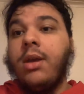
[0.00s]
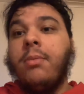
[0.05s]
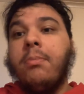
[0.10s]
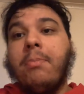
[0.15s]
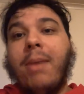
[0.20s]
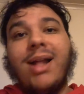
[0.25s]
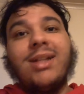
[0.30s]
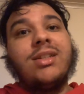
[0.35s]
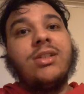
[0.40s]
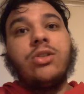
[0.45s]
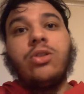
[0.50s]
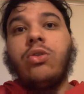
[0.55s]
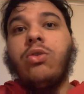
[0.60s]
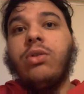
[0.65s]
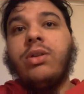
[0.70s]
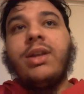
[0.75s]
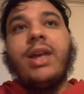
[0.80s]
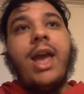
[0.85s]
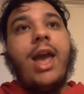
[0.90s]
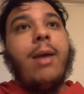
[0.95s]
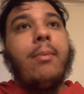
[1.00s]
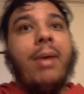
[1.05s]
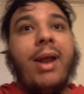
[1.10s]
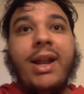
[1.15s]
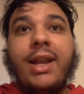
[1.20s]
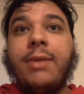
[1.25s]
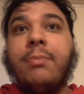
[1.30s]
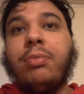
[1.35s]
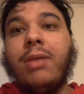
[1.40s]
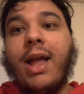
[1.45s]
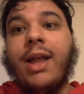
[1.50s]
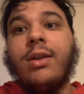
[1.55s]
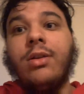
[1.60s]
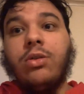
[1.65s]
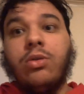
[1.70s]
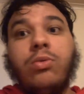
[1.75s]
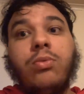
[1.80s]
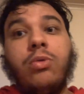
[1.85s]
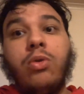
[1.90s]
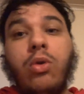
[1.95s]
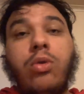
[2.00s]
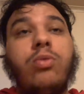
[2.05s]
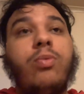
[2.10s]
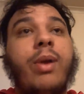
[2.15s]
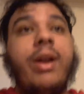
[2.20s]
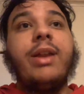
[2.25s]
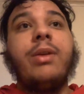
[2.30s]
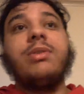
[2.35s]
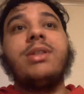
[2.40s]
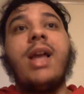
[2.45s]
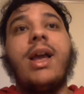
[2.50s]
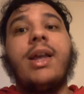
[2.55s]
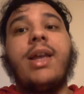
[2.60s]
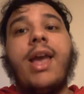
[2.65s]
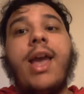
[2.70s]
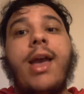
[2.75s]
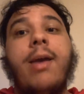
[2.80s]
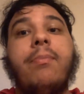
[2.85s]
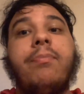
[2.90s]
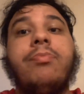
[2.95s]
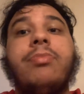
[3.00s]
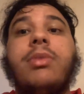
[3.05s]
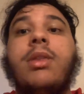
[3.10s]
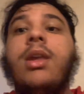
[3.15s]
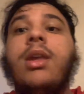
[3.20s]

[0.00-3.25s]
Matt is a good cam, and he played good when he was at cam.